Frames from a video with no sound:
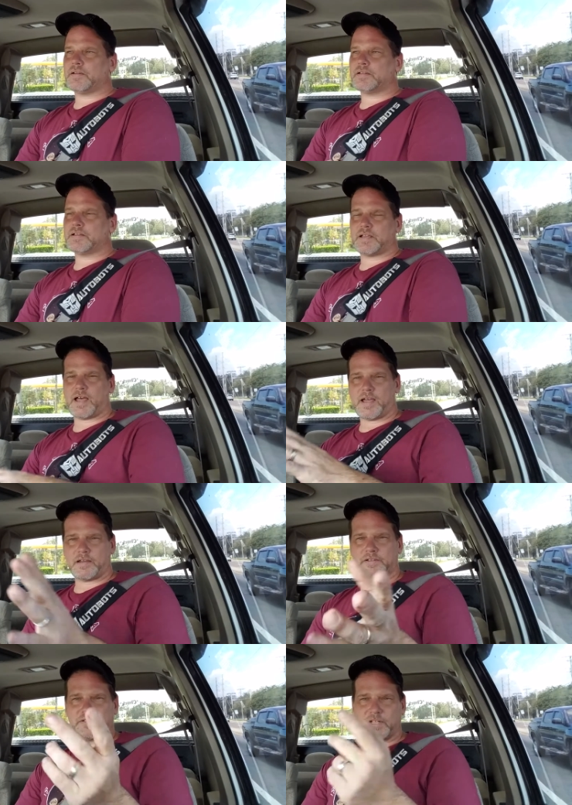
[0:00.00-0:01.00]
the guy
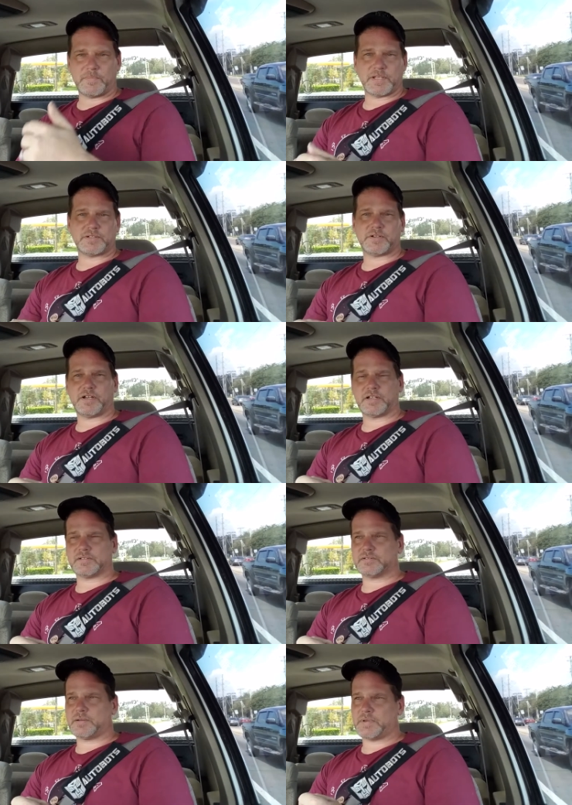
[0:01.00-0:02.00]
also had a big truck.
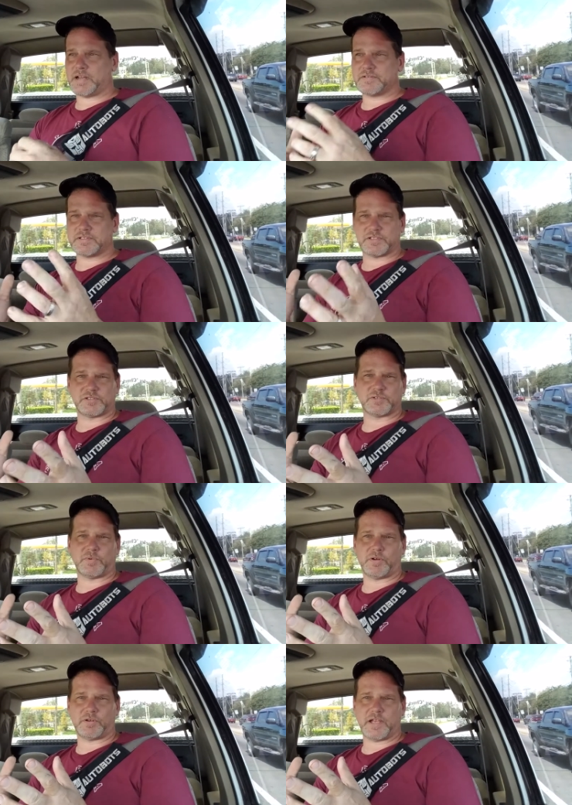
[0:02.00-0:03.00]
I mean, I was in a
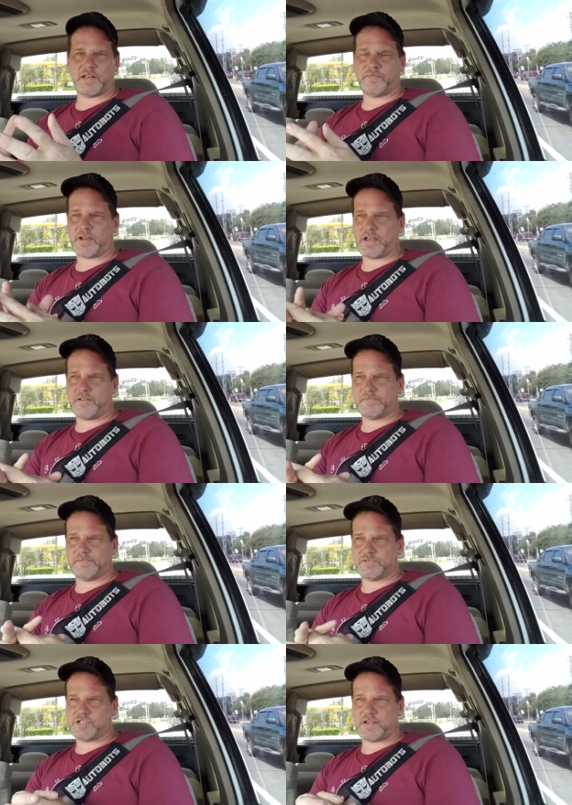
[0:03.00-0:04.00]
small
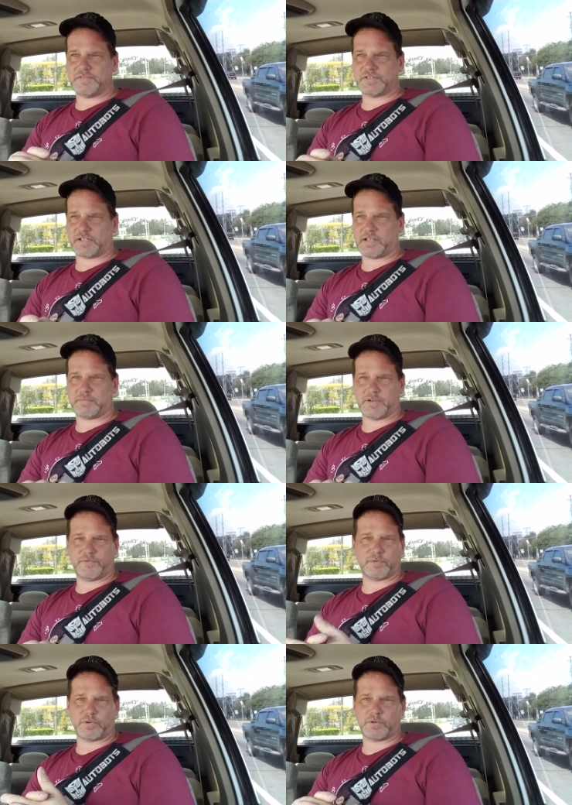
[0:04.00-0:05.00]
85 Chevy Celebrity
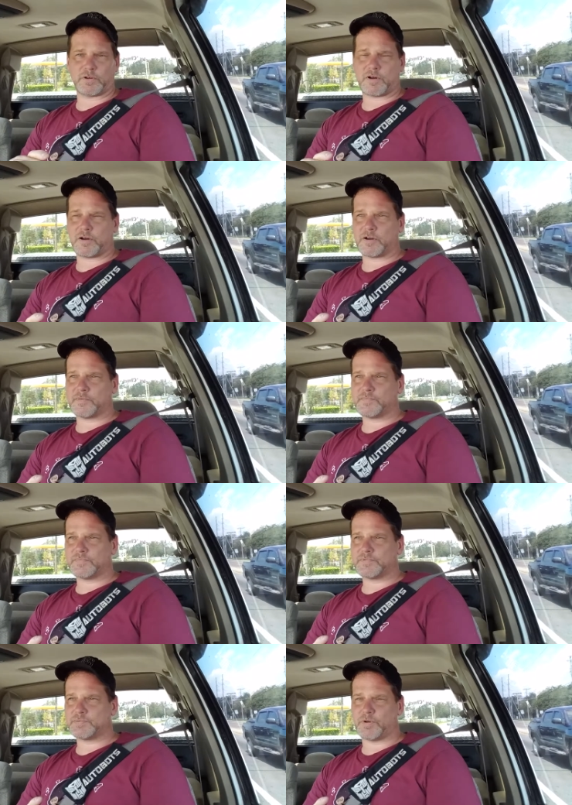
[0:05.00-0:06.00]
4-door car,
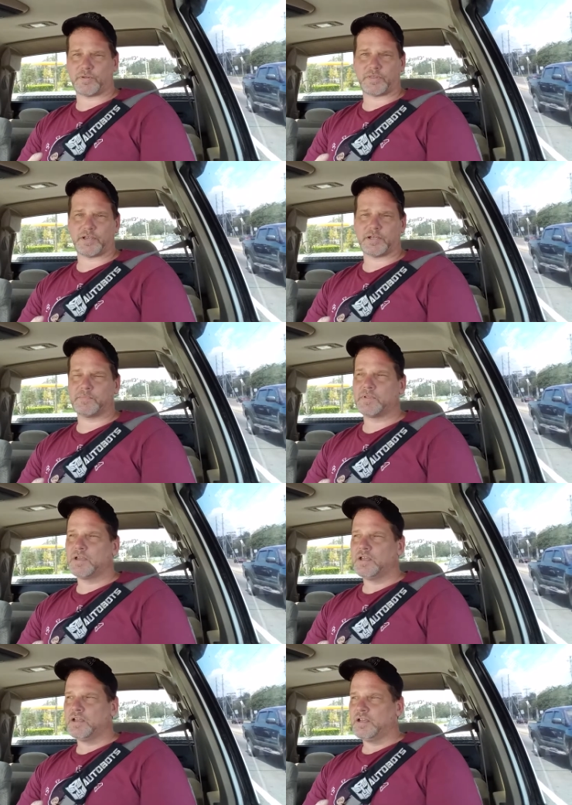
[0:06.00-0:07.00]
small thing.
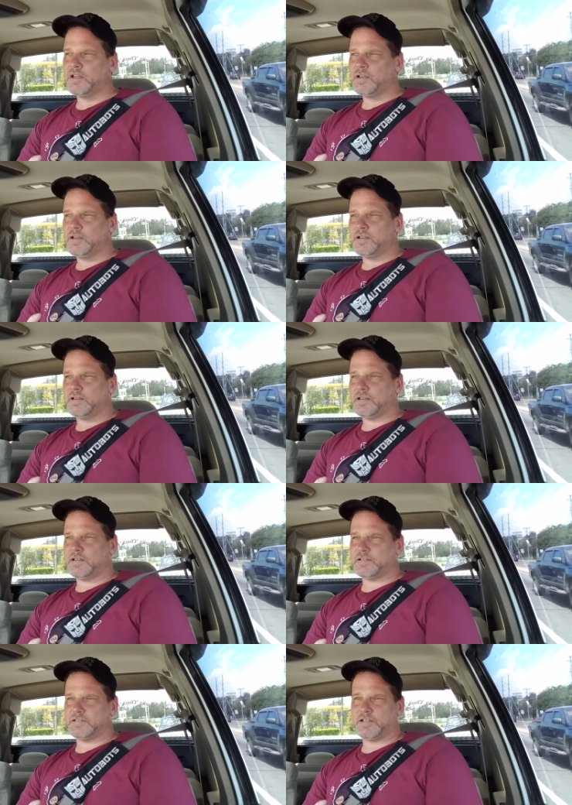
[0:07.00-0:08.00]

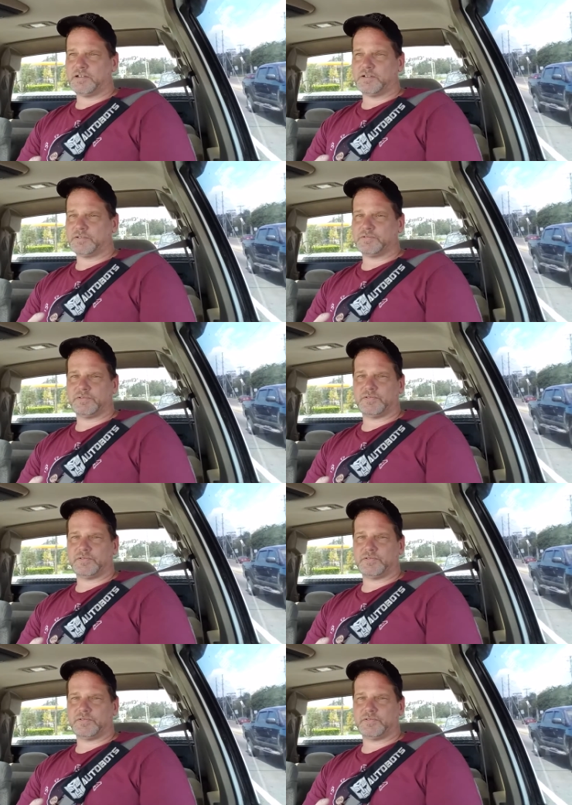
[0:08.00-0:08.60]
And, you know,